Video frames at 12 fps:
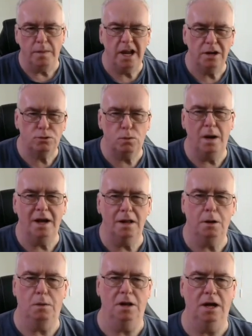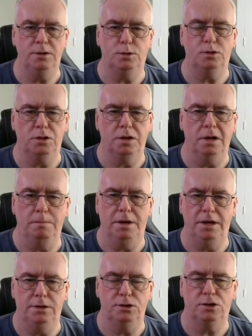It's really related to the
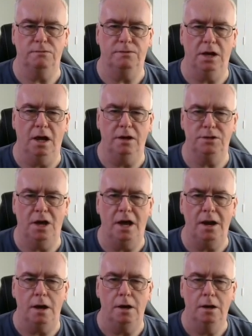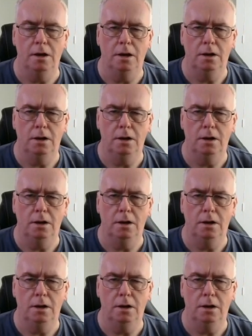impedance of the antenna.